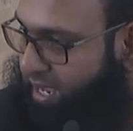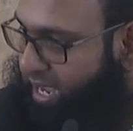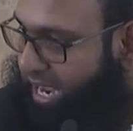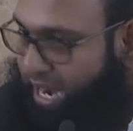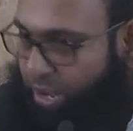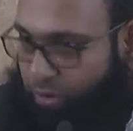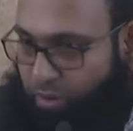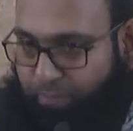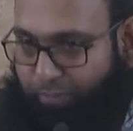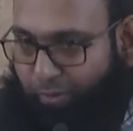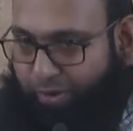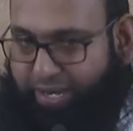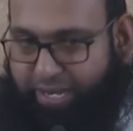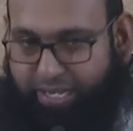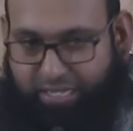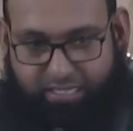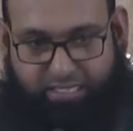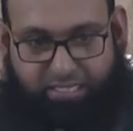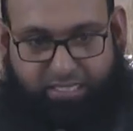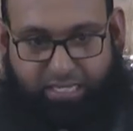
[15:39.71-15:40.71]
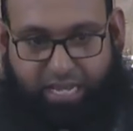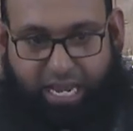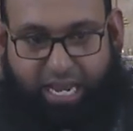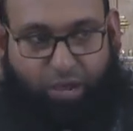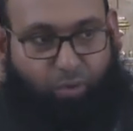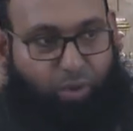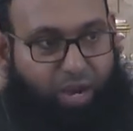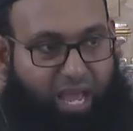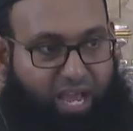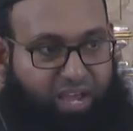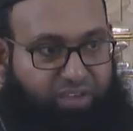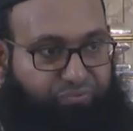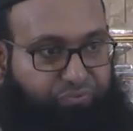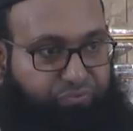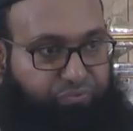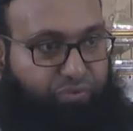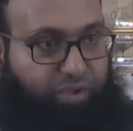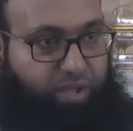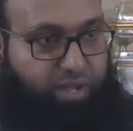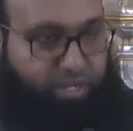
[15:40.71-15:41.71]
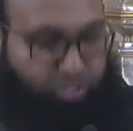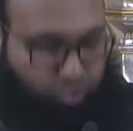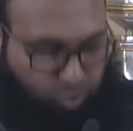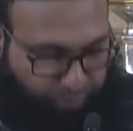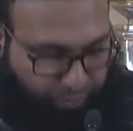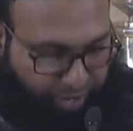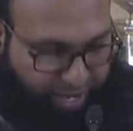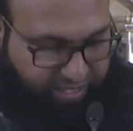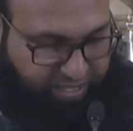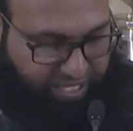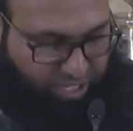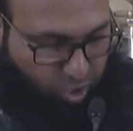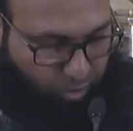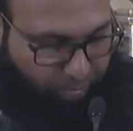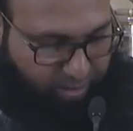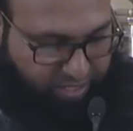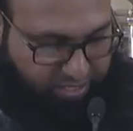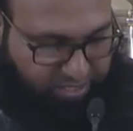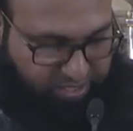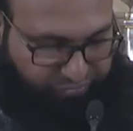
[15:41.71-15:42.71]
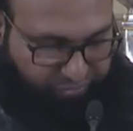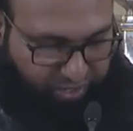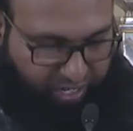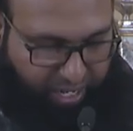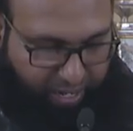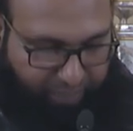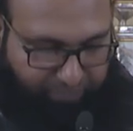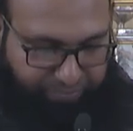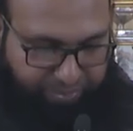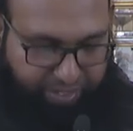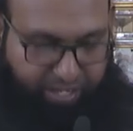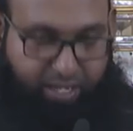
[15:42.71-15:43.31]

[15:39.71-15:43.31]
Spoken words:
and our bodies and our life, to break the commands of Allah.